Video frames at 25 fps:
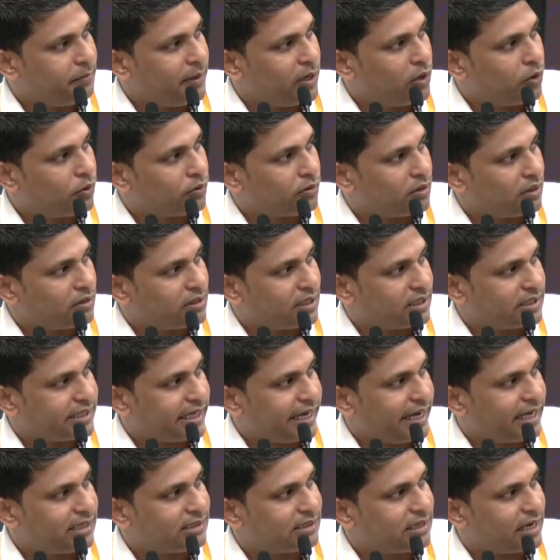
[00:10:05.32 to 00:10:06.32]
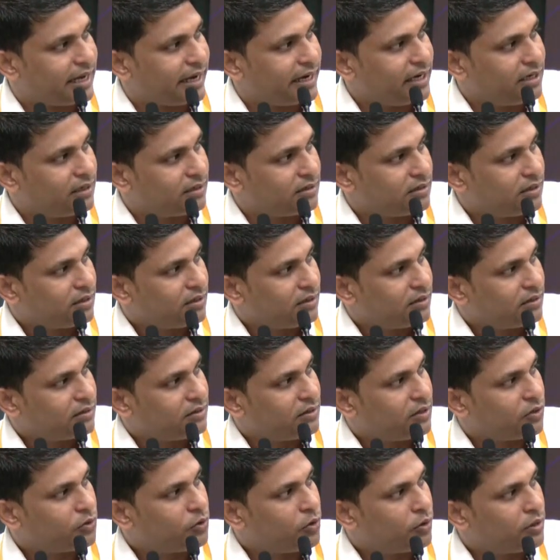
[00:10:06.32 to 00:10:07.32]
below in the second slide,
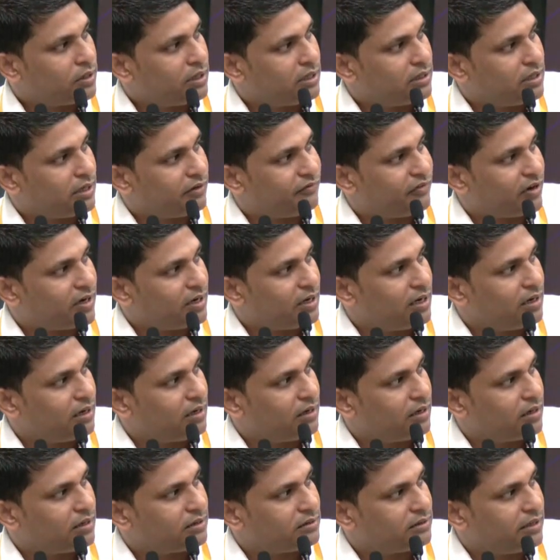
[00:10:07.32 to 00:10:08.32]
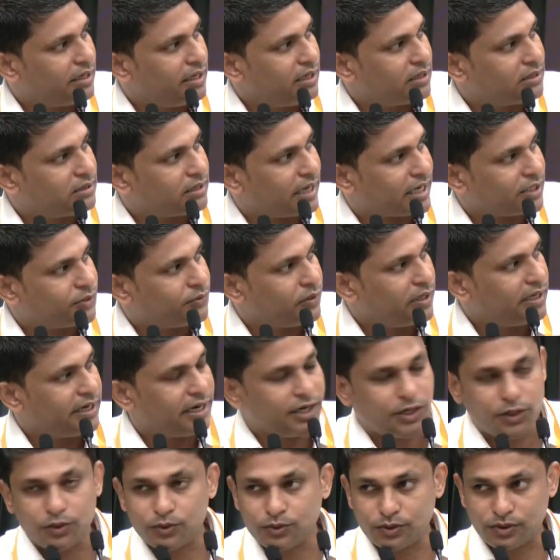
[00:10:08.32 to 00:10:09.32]
the coconut, the fungal thing is actually
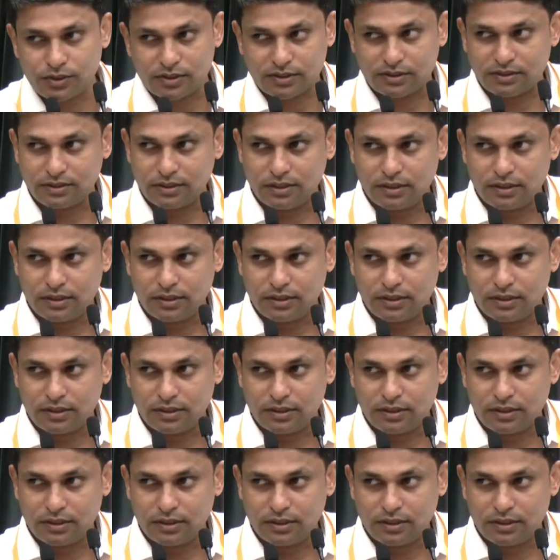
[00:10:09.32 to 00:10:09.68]
reduced.